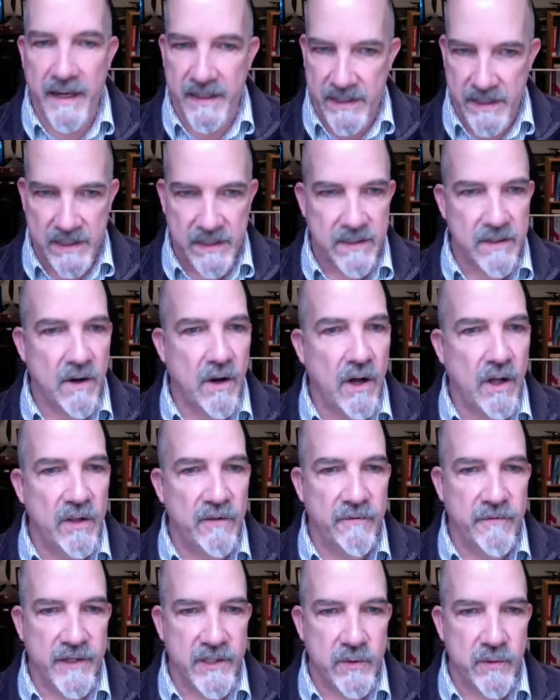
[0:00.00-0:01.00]
What happens
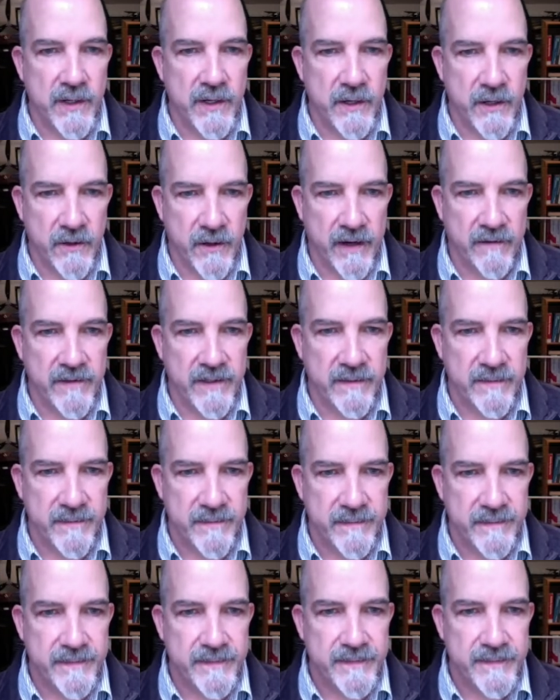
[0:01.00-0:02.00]
if,
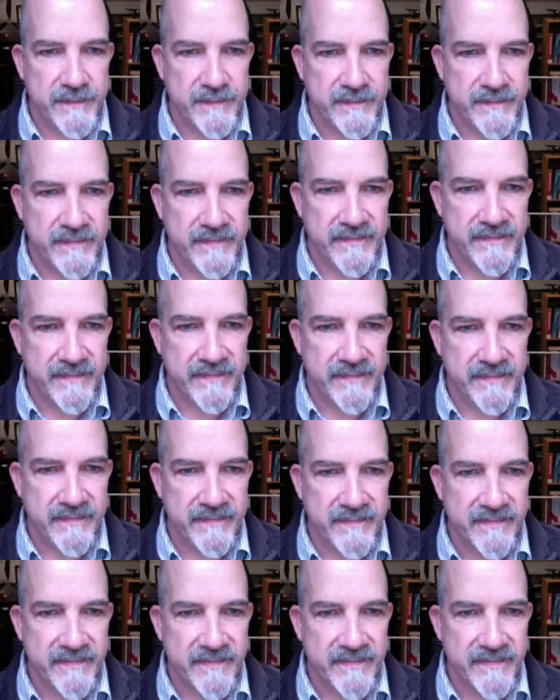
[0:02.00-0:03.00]
I'll let you
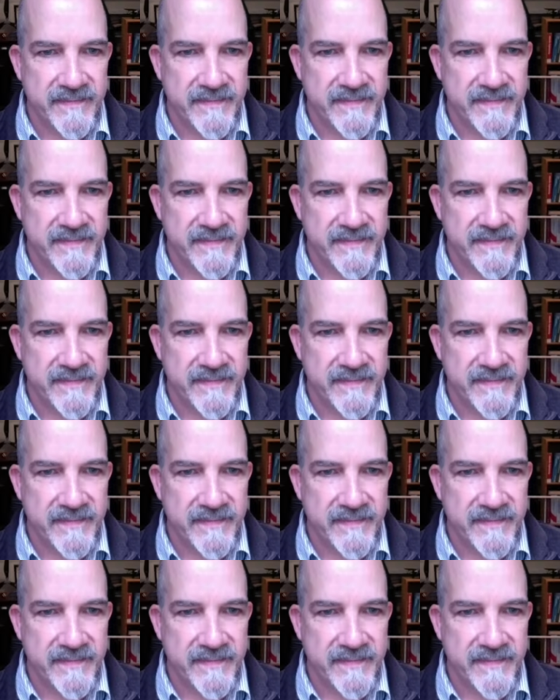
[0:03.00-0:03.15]
finish that.